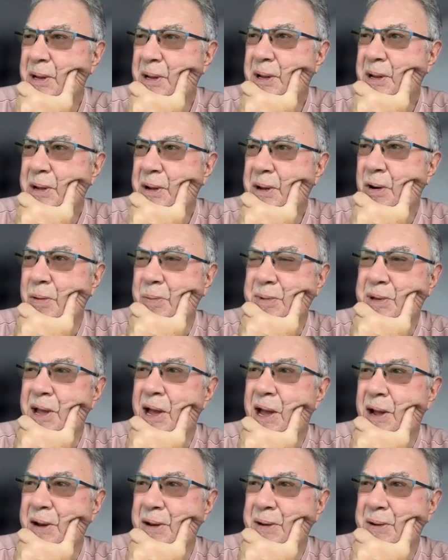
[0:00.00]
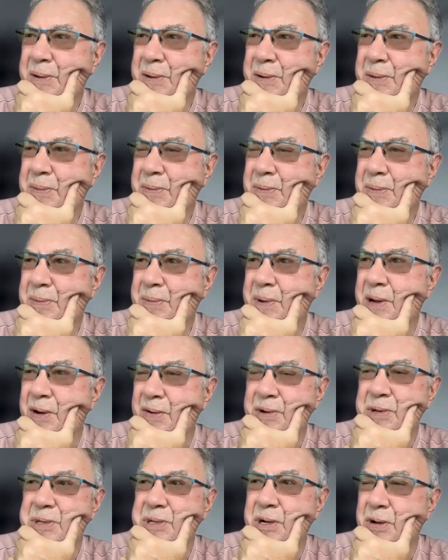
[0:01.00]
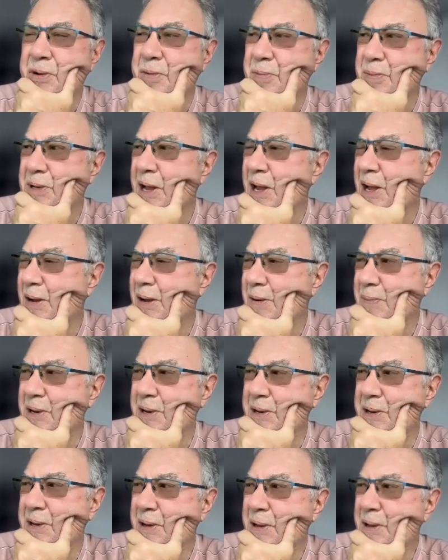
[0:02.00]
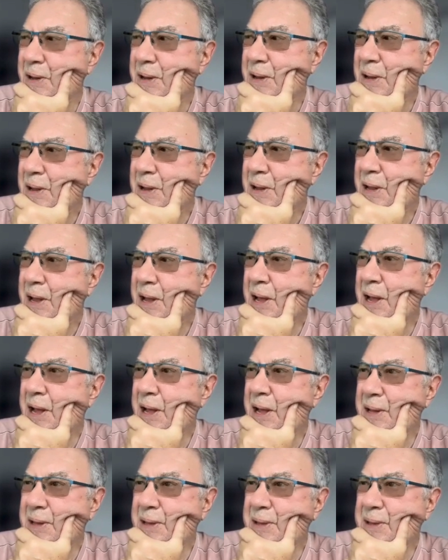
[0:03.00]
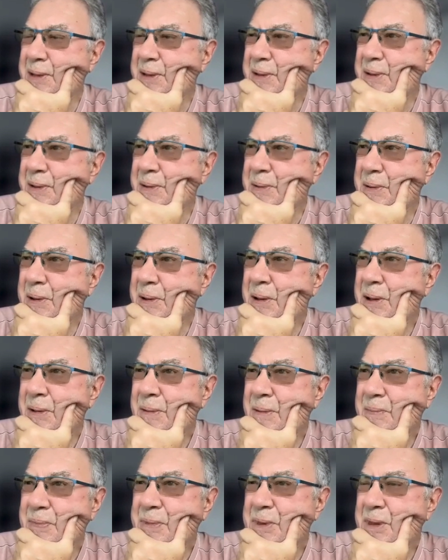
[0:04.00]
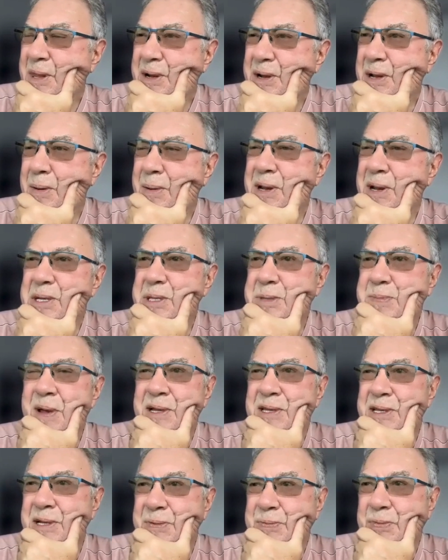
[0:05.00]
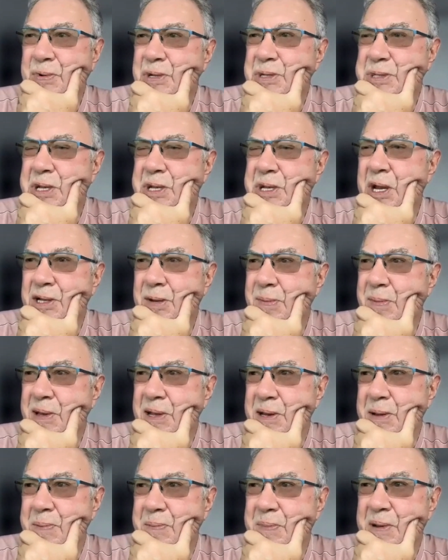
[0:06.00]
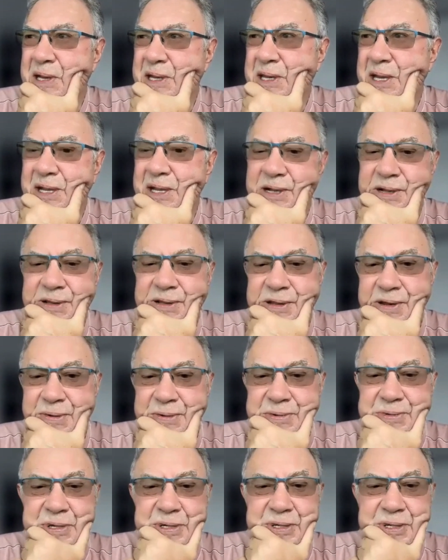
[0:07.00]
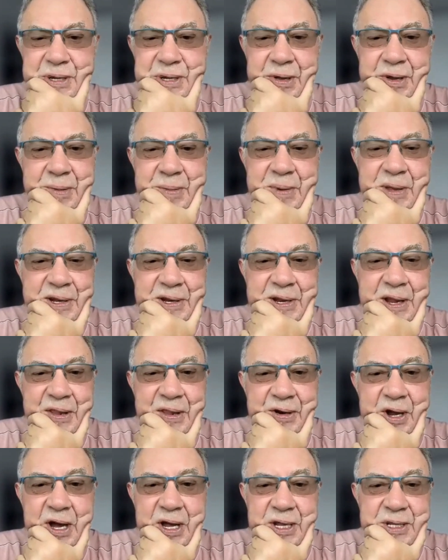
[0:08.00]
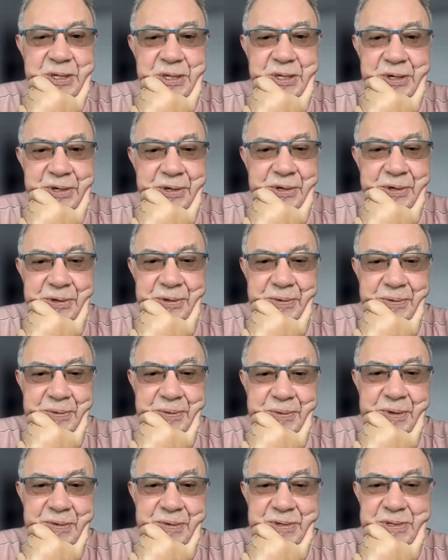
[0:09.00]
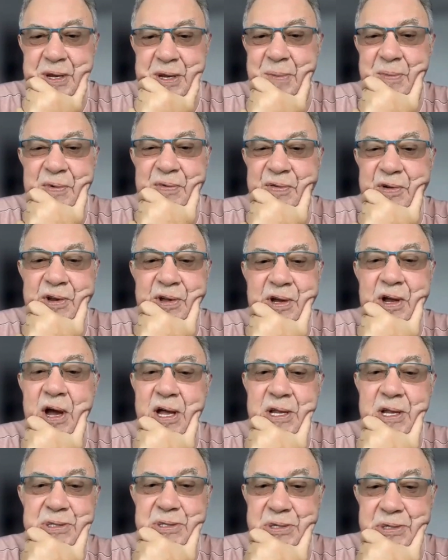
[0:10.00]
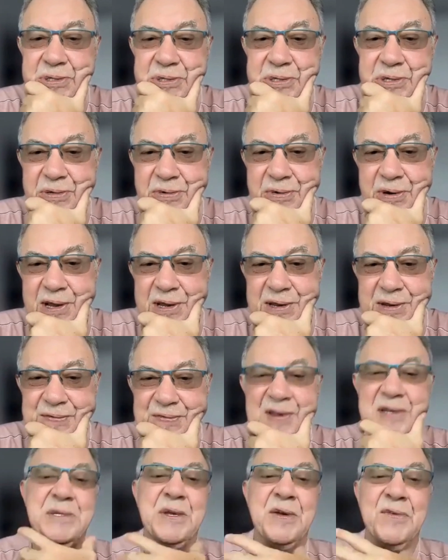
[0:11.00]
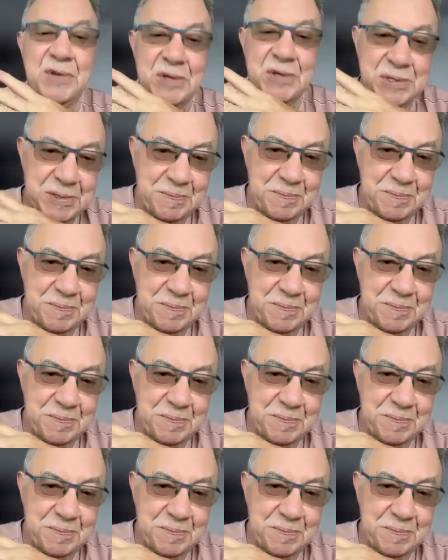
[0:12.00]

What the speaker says: hometown, my original hometown. But uh, nobody expected Woodstock to be any big deal. It was just going to be another concert. It was summer full of concerts, right? Festivals.